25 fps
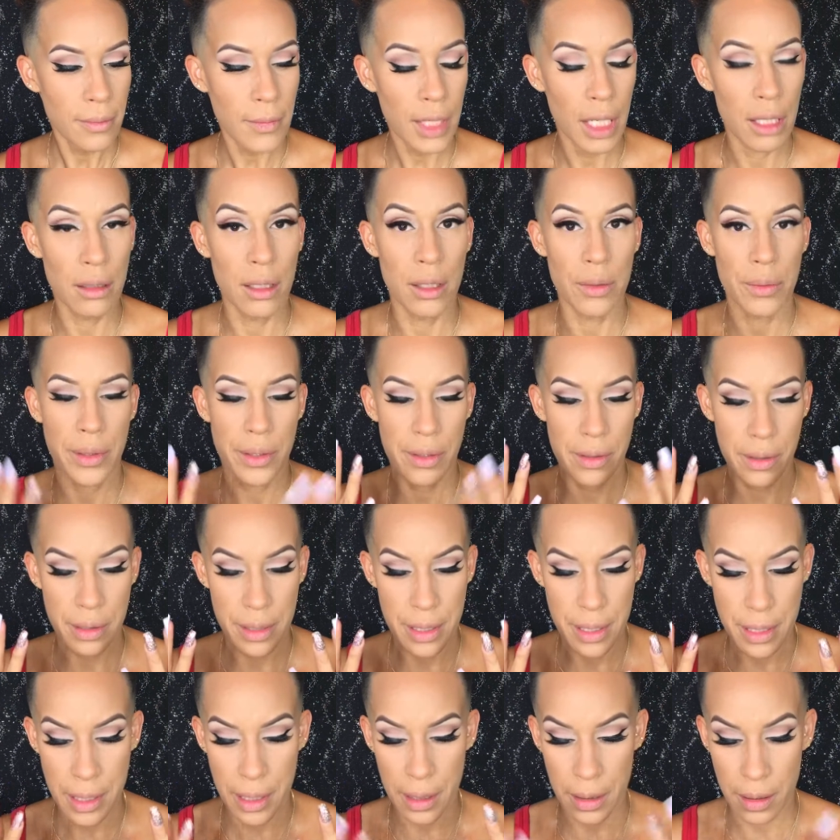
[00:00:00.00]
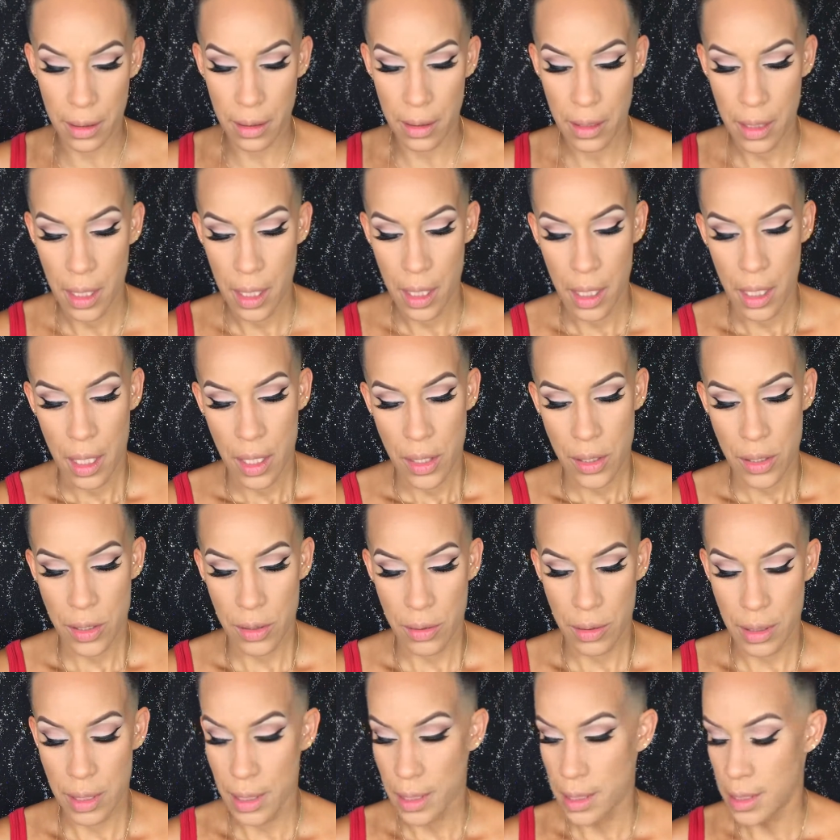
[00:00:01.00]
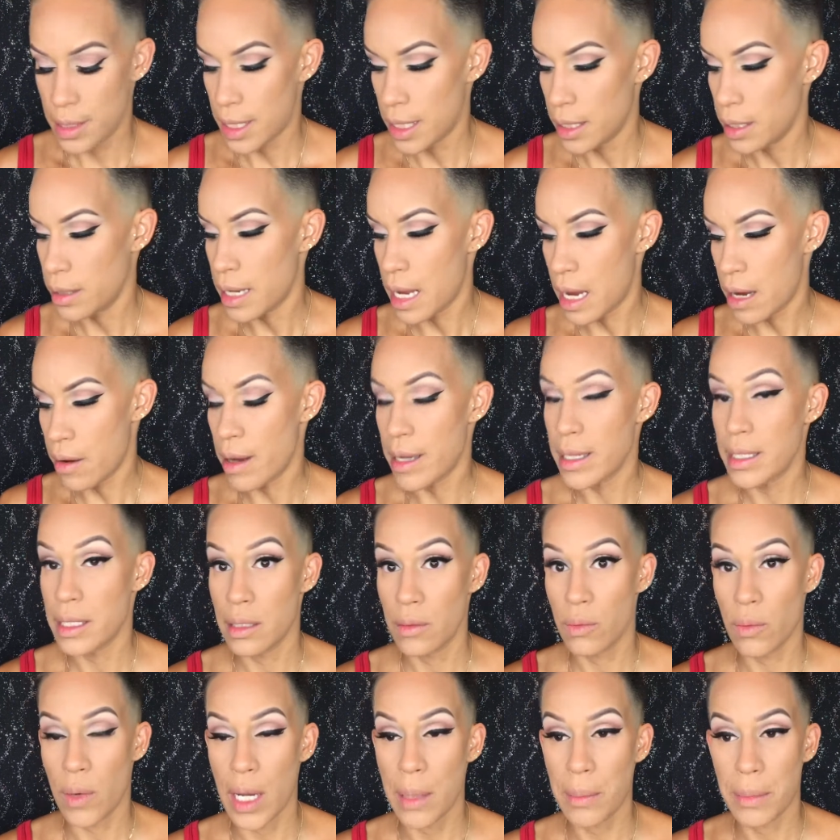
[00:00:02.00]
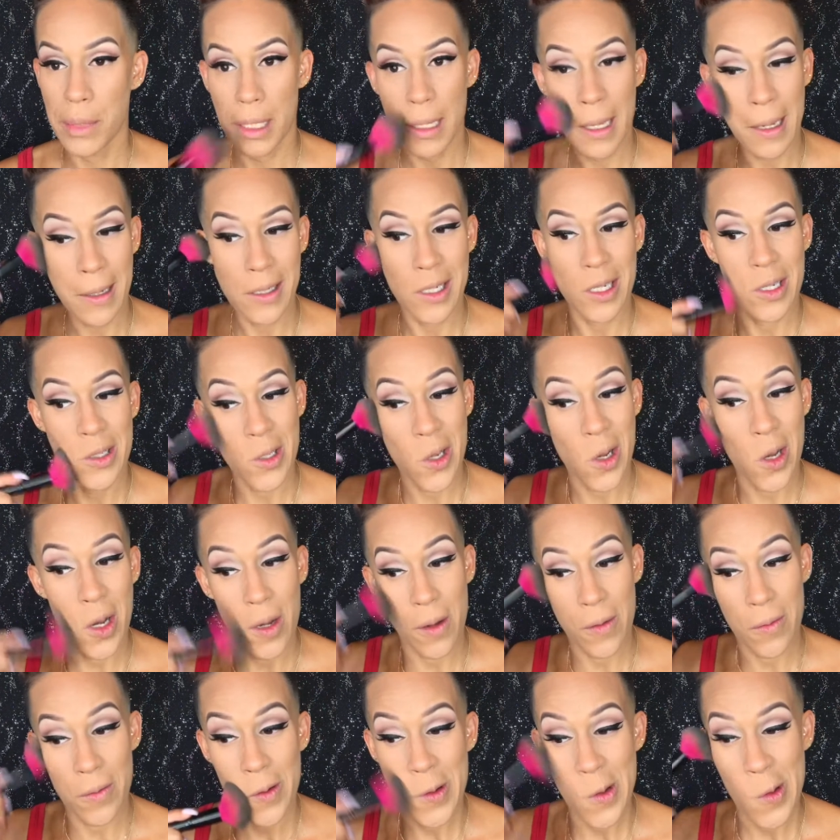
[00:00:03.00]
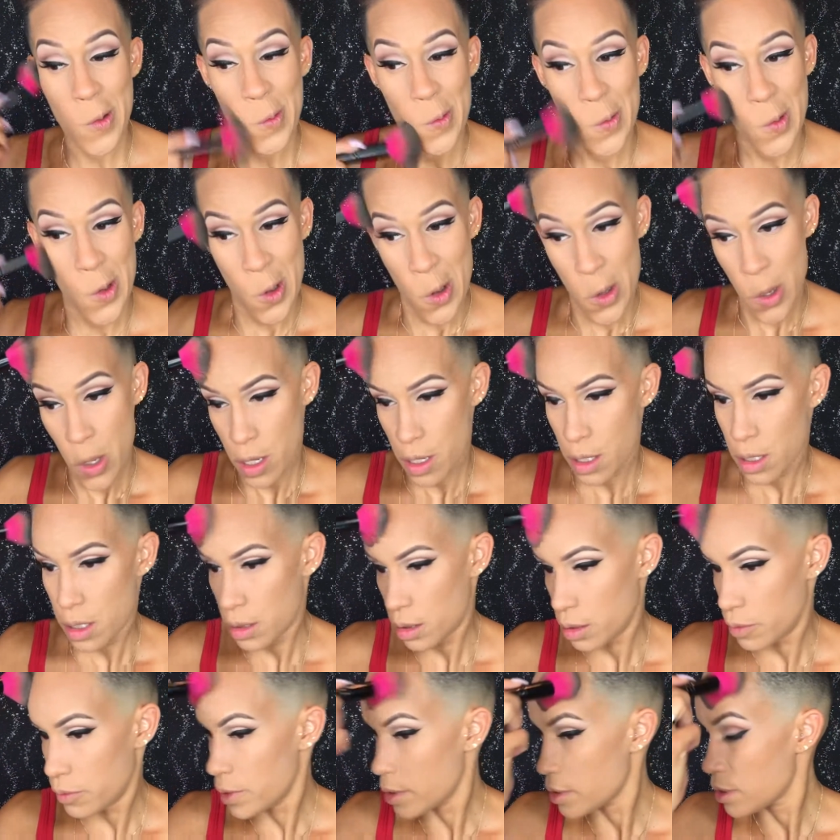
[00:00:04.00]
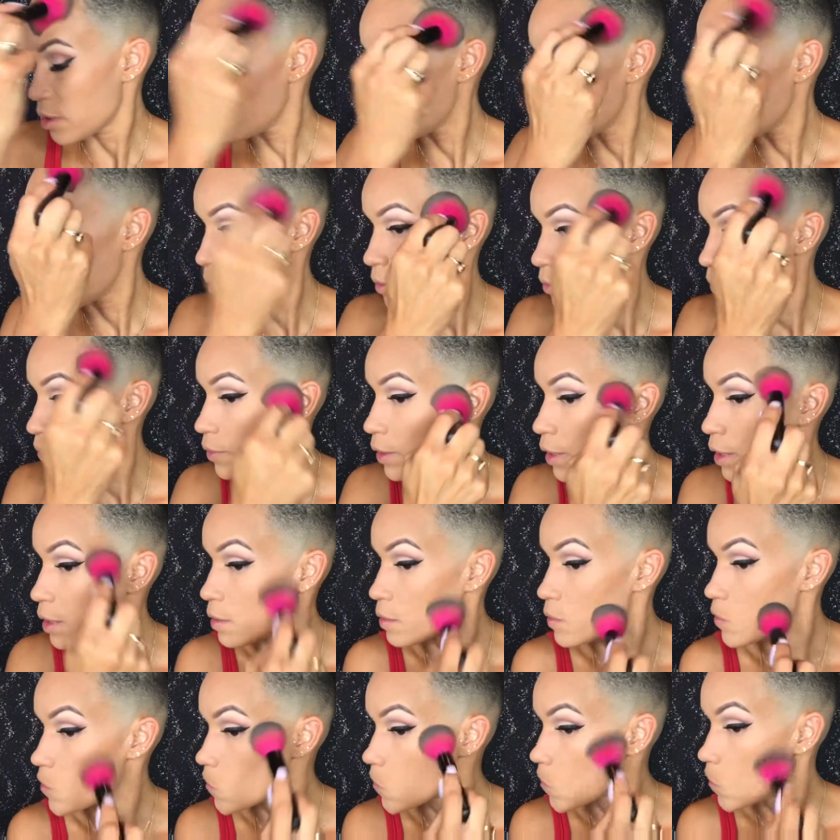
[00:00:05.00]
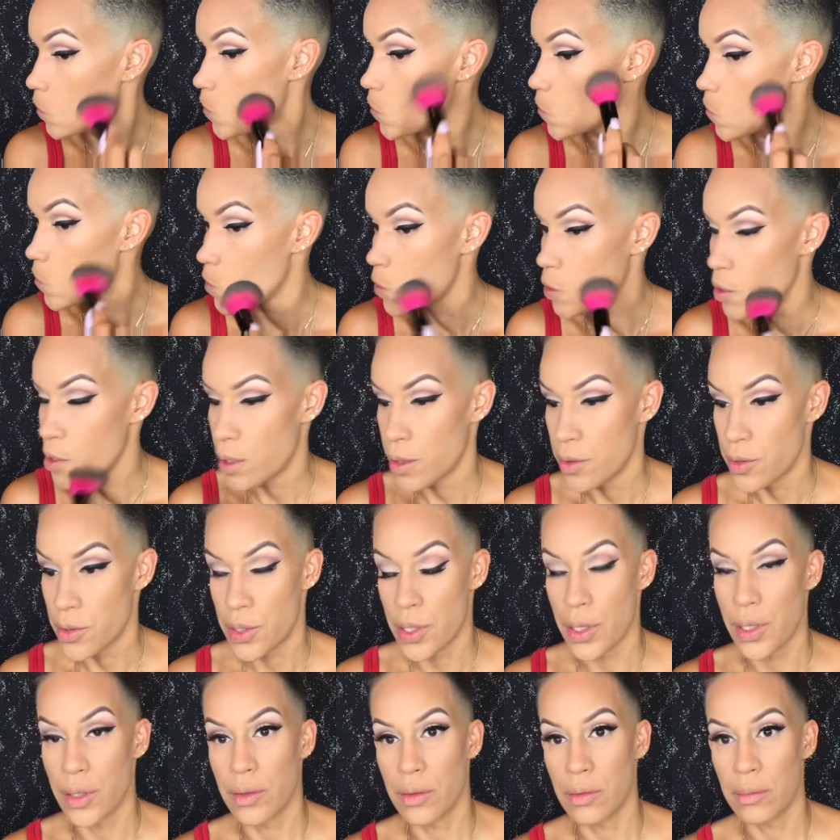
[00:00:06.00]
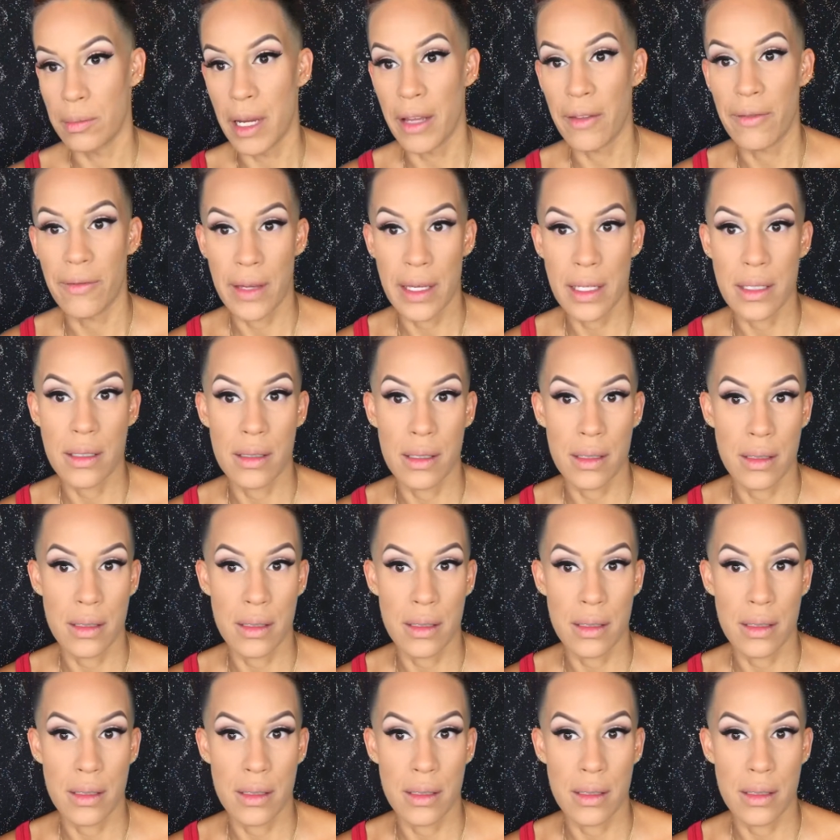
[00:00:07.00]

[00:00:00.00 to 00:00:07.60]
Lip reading: along with your concealer. So to set now, I did wipe the excess off on the rest of my face, so my face